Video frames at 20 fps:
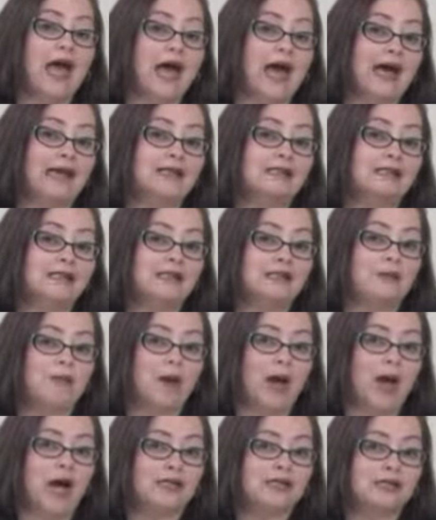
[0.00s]
as the
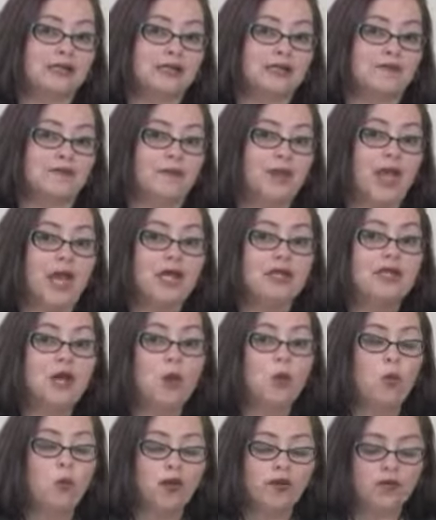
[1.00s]
deposit.
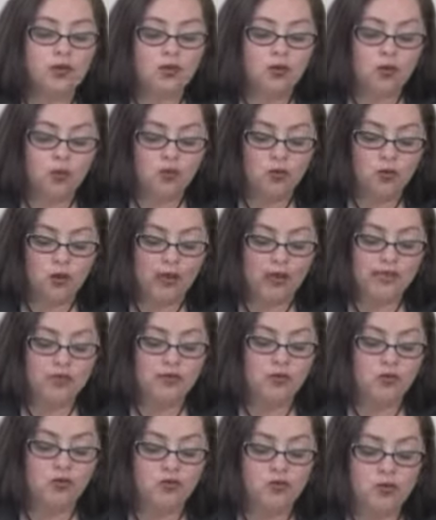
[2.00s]
Now, one of the
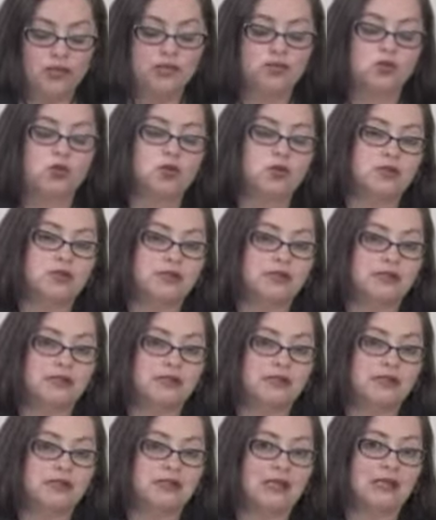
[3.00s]
great
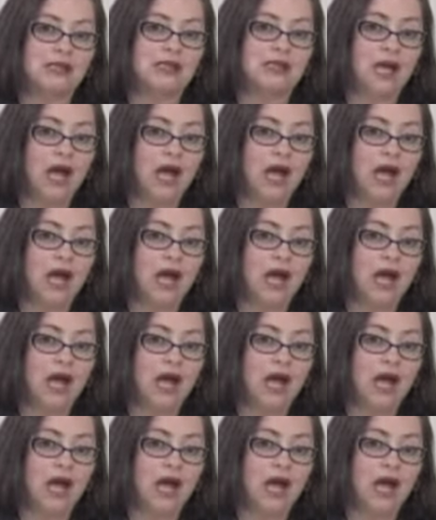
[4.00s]
resources that the